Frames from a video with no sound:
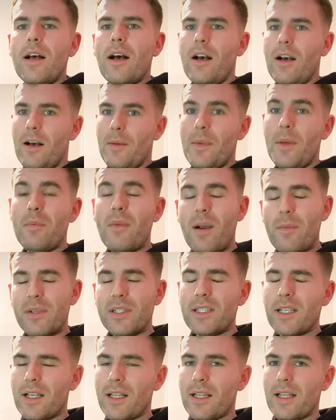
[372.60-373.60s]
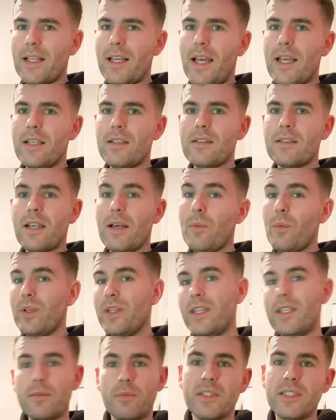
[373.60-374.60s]
Um, in my particular case, and with
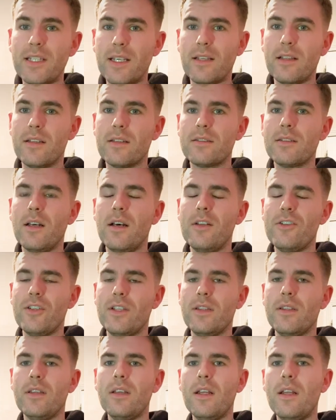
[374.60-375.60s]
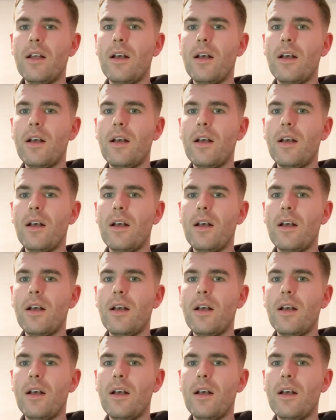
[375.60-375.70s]
this particular surgeon,